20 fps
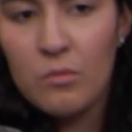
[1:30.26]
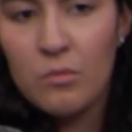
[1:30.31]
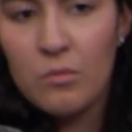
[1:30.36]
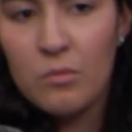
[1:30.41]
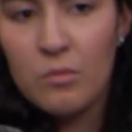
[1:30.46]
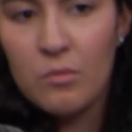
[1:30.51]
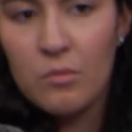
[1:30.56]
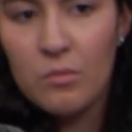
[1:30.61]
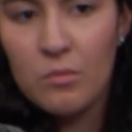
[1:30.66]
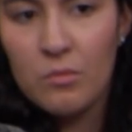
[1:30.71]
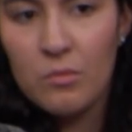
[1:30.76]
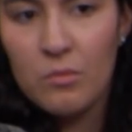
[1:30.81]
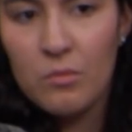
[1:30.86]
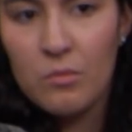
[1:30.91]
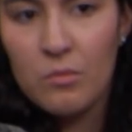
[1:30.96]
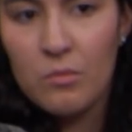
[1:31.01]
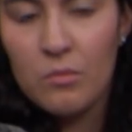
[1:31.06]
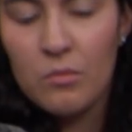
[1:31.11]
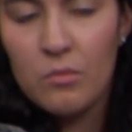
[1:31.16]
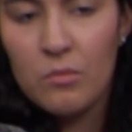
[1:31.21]

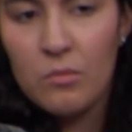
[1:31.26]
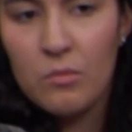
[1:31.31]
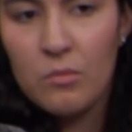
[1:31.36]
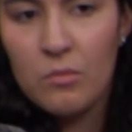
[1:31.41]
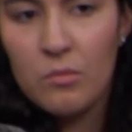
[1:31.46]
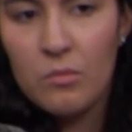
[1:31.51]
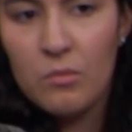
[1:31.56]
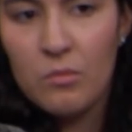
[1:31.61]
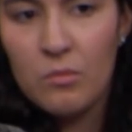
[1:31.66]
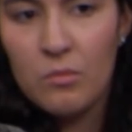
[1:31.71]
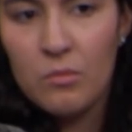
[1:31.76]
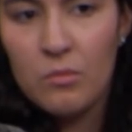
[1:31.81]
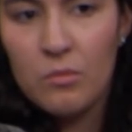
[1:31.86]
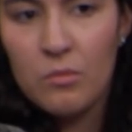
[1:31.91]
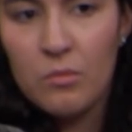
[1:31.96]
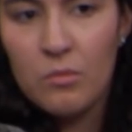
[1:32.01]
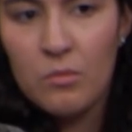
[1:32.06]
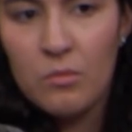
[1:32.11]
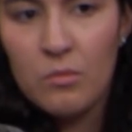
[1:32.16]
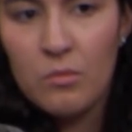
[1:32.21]

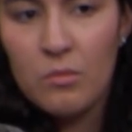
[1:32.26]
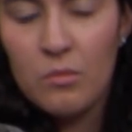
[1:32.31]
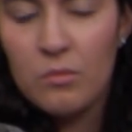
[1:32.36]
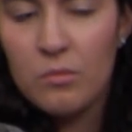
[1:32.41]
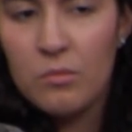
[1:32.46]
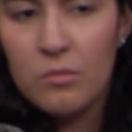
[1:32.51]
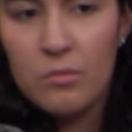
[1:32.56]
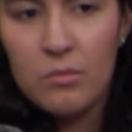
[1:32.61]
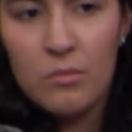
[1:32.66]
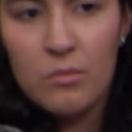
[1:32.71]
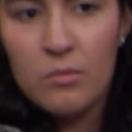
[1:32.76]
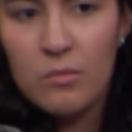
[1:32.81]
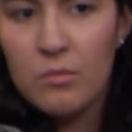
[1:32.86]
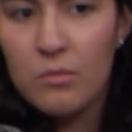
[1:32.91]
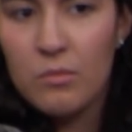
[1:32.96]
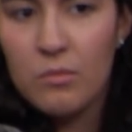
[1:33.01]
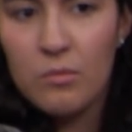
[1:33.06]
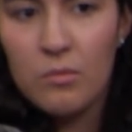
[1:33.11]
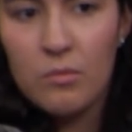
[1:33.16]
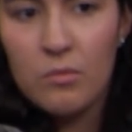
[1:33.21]

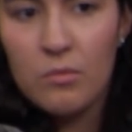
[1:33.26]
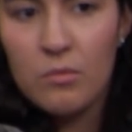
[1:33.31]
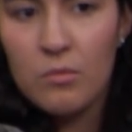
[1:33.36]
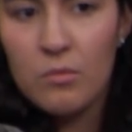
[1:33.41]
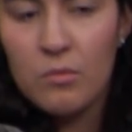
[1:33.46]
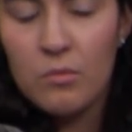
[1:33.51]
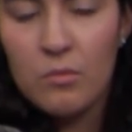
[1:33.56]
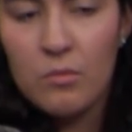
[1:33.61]
This person isn't speaking.